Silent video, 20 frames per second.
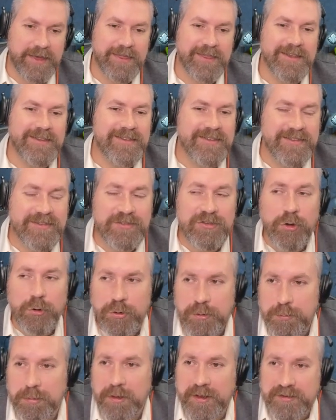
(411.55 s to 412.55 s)
This is
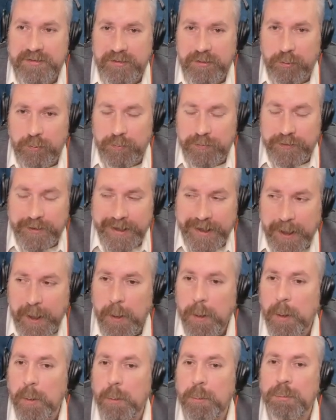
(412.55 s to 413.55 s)
Dota Plus only.
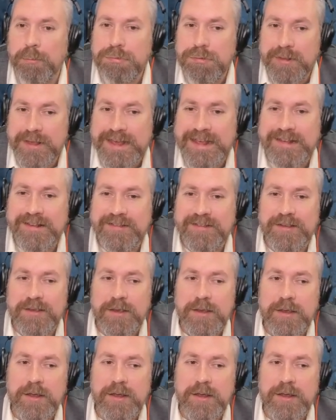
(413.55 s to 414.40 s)
Please